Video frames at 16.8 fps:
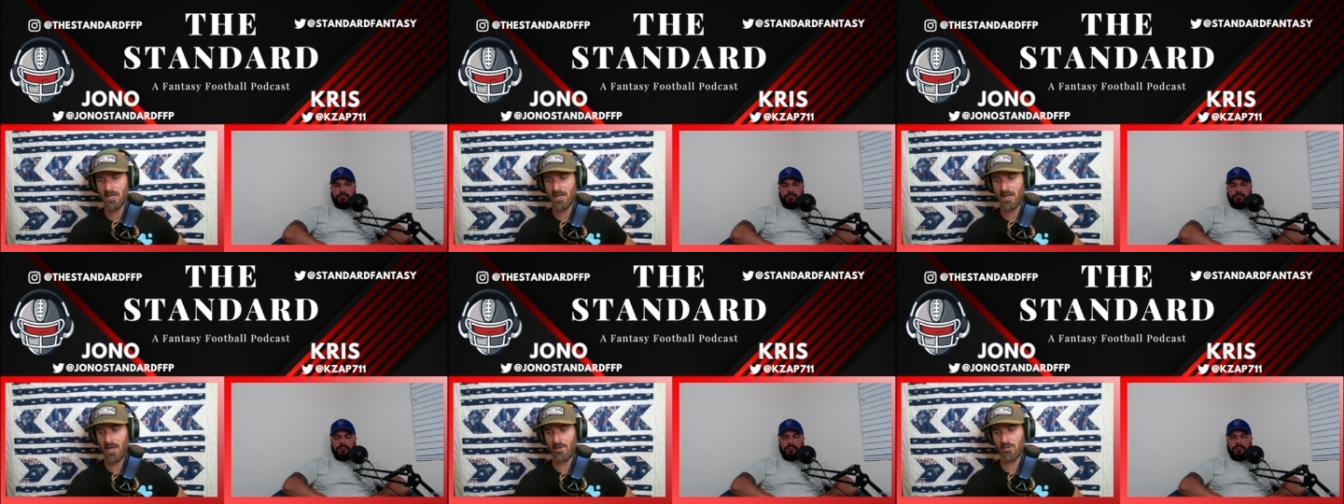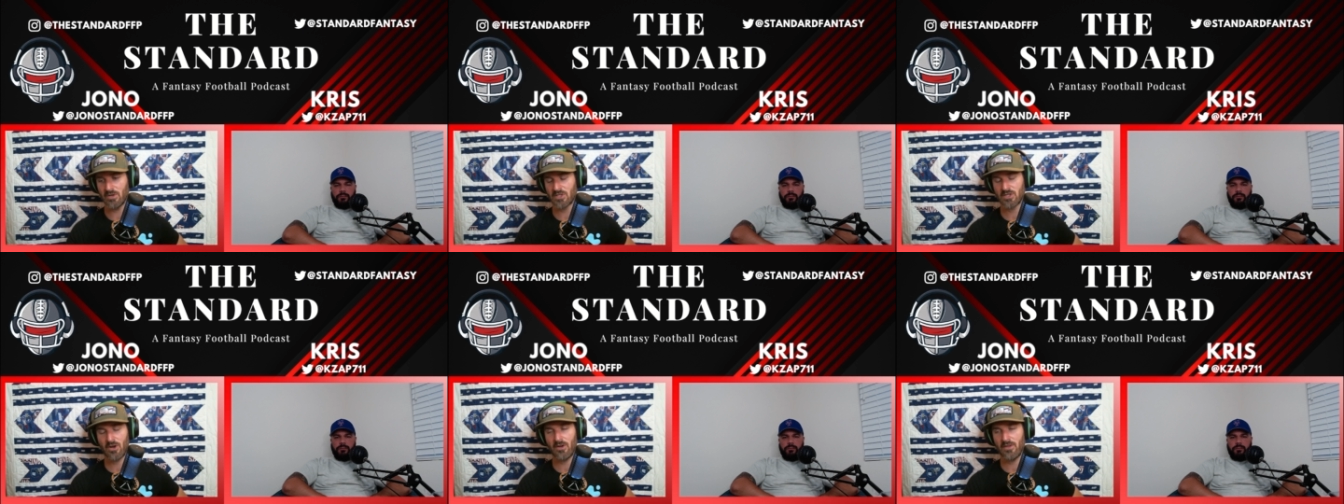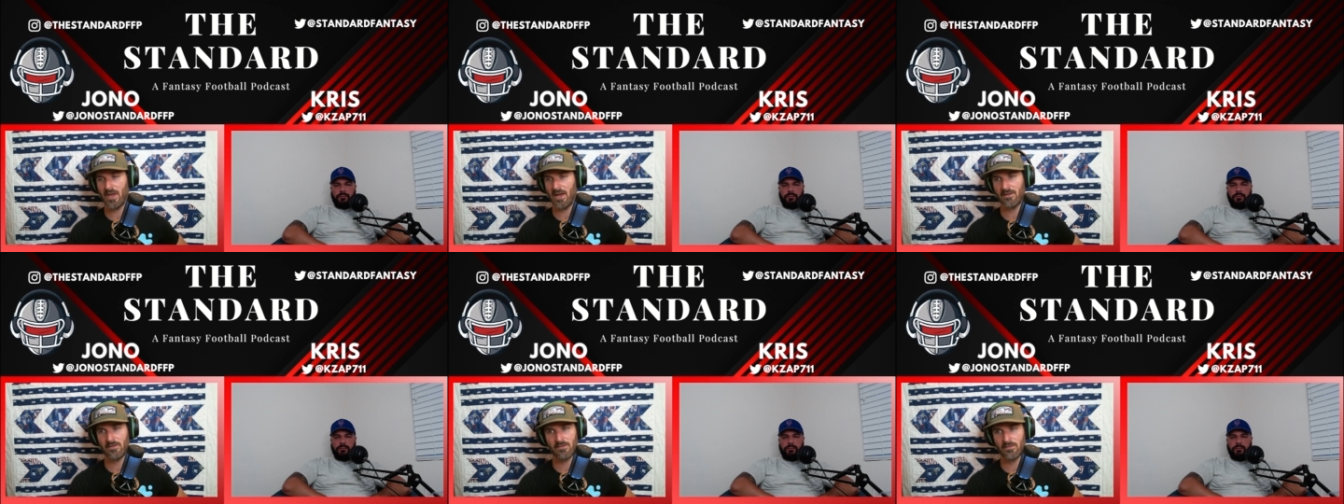and we saw
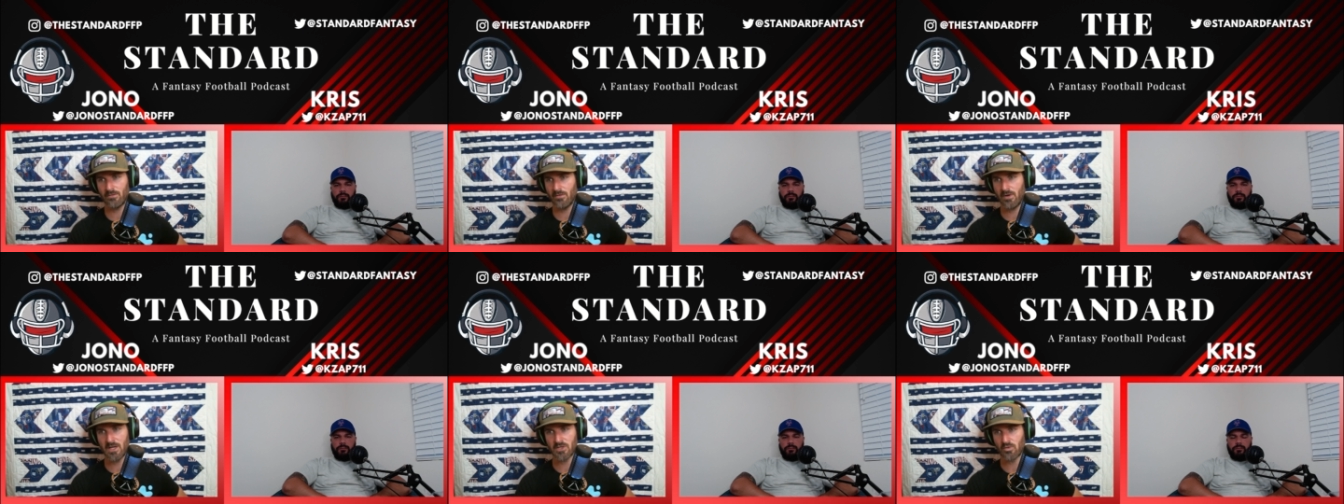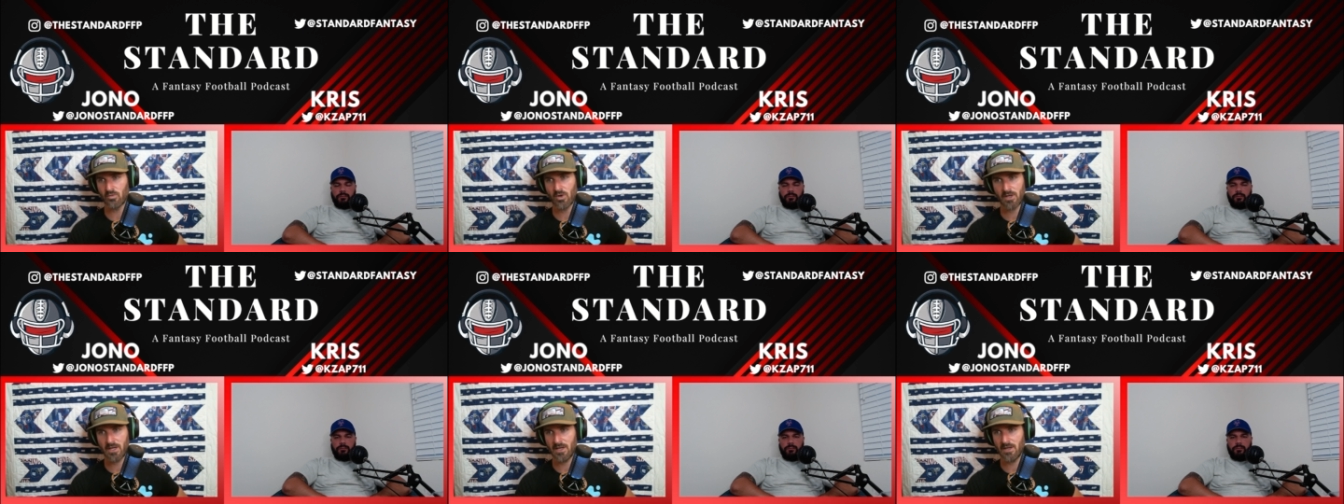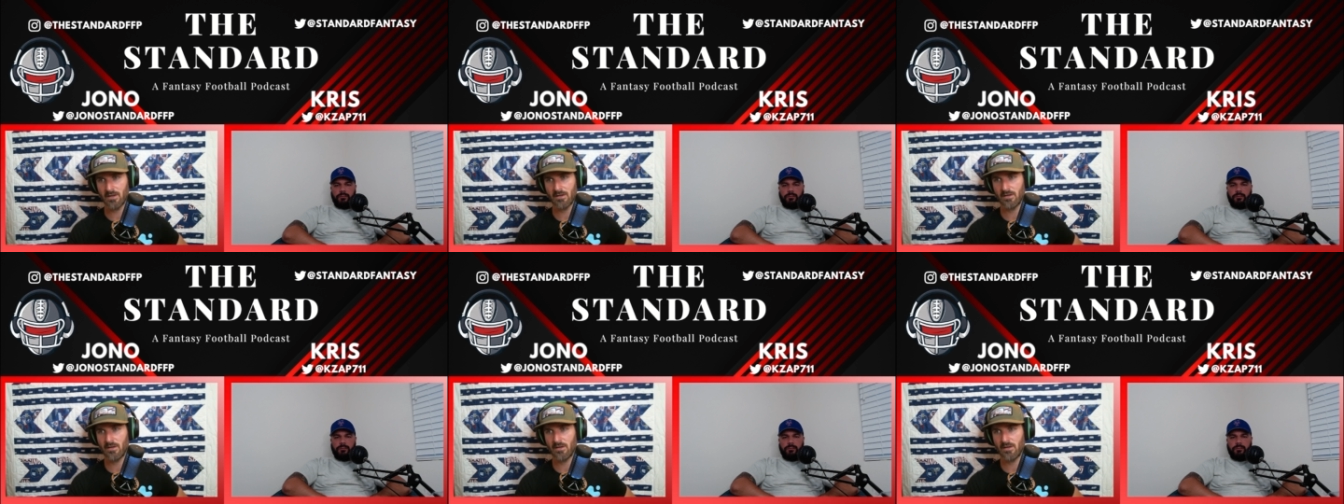that as a rookie.